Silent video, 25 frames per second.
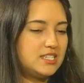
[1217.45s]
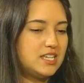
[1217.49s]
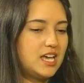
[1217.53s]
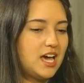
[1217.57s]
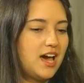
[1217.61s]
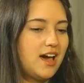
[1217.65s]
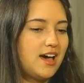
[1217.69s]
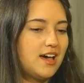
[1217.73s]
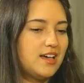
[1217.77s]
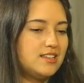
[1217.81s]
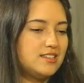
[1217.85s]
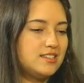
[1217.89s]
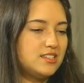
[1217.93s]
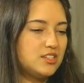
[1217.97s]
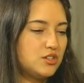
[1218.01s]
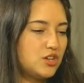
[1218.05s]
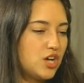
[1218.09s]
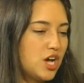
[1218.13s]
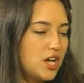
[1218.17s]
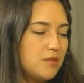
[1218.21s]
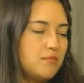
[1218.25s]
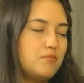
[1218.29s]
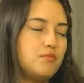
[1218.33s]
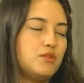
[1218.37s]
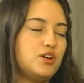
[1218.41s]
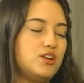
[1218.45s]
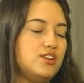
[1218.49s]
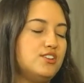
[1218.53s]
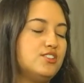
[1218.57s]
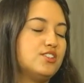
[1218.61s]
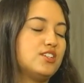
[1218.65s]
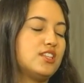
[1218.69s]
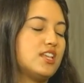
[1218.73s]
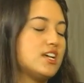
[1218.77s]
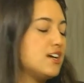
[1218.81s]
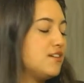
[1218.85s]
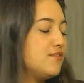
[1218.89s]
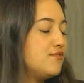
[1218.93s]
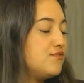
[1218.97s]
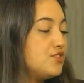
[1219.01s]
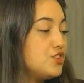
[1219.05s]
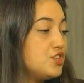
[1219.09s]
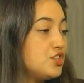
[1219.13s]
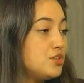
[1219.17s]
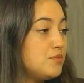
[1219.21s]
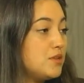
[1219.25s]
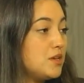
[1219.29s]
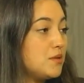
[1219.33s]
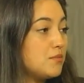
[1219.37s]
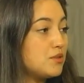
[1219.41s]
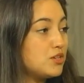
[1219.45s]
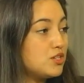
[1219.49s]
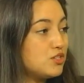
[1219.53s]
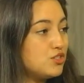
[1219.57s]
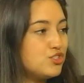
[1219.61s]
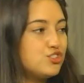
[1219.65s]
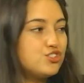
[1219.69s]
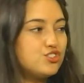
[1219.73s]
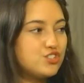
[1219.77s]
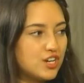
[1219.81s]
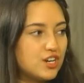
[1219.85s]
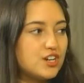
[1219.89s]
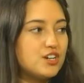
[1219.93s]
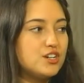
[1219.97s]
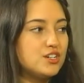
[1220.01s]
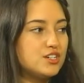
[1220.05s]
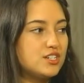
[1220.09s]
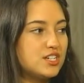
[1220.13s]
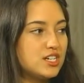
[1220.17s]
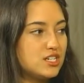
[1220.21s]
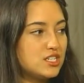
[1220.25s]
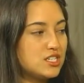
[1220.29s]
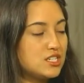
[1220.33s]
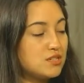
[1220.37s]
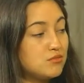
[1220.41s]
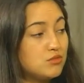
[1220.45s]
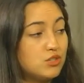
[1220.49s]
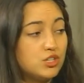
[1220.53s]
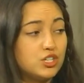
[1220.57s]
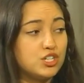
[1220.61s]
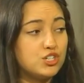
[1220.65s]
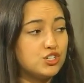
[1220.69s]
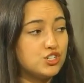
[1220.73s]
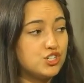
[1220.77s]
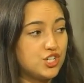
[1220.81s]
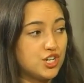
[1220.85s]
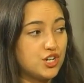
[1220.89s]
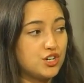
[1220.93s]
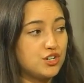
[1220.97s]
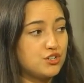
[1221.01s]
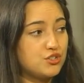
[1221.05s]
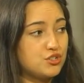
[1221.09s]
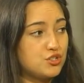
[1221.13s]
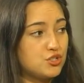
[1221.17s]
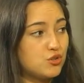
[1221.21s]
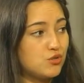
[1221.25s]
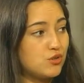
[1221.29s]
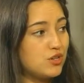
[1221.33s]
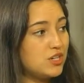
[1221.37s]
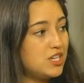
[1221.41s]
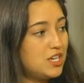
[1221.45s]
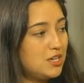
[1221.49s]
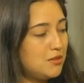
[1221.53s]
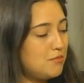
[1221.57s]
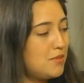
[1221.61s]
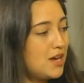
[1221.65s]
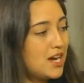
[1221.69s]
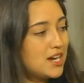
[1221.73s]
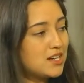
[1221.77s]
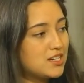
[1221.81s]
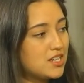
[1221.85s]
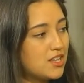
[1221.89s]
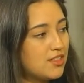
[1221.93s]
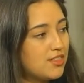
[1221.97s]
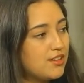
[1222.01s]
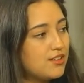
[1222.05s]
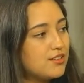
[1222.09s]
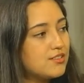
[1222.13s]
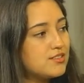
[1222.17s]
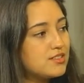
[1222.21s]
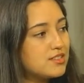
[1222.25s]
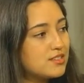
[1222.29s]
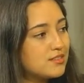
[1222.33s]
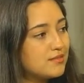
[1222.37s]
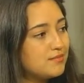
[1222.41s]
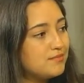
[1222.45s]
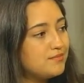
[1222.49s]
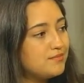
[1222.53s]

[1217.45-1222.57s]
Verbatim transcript: has God put in your life for you to be able to share your testimony and share your story to impact others?